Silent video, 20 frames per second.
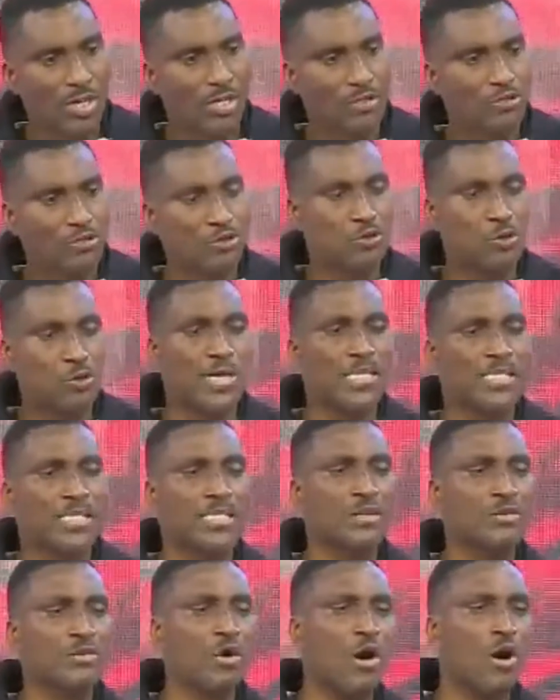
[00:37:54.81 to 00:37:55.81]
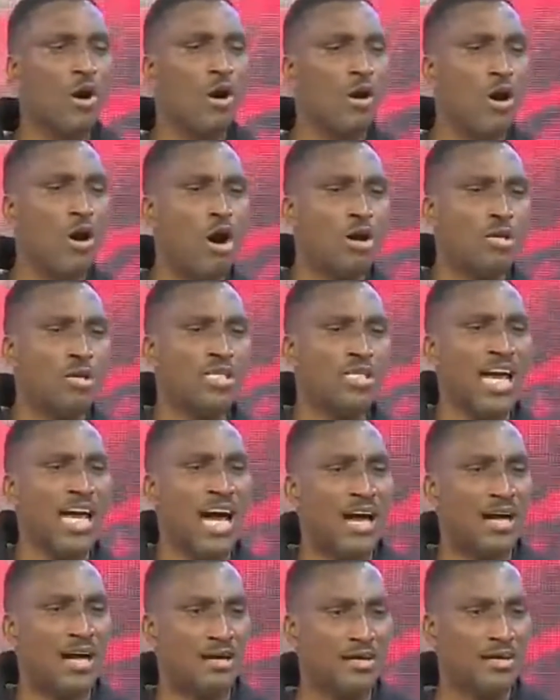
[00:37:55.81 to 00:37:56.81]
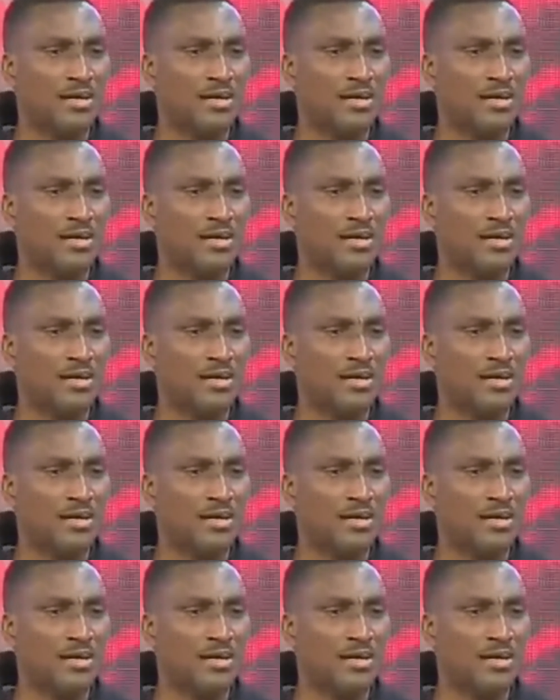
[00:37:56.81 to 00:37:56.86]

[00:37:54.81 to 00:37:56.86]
Soichiro Honda,